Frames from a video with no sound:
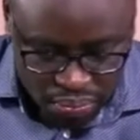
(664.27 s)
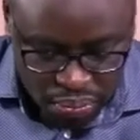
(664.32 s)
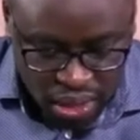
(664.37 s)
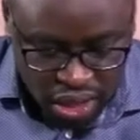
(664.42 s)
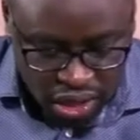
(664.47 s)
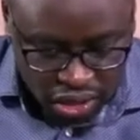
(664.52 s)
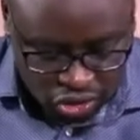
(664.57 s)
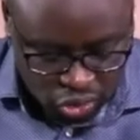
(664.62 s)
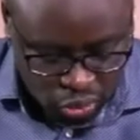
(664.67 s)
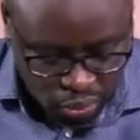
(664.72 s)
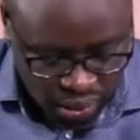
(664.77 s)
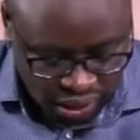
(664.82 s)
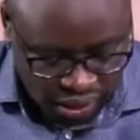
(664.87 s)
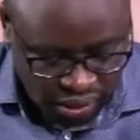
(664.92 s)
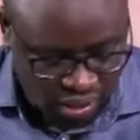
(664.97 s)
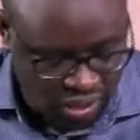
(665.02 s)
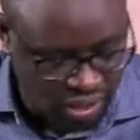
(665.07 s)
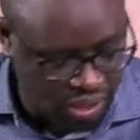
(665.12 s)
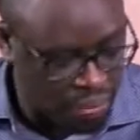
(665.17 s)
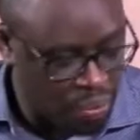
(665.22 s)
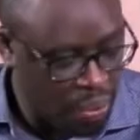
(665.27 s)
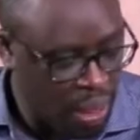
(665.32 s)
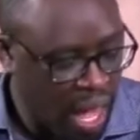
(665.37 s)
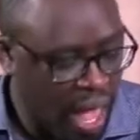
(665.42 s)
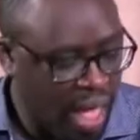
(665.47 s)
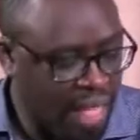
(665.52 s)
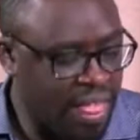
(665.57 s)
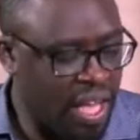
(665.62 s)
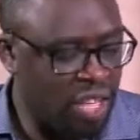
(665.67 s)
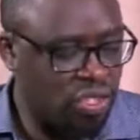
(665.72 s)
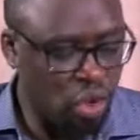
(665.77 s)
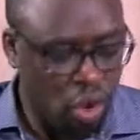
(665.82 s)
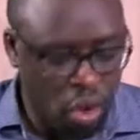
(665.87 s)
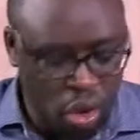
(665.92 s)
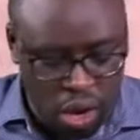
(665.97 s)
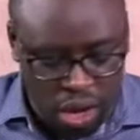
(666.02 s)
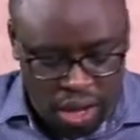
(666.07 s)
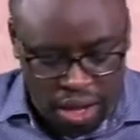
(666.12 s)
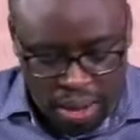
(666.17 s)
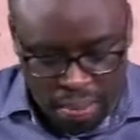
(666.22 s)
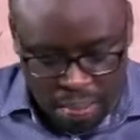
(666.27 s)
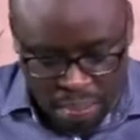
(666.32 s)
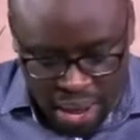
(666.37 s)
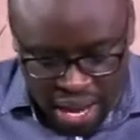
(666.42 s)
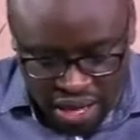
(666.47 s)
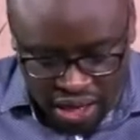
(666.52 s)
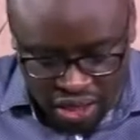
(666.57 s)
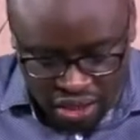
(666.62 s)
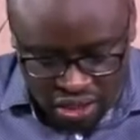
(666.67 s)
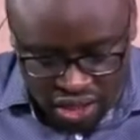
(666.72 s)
It means that all the monies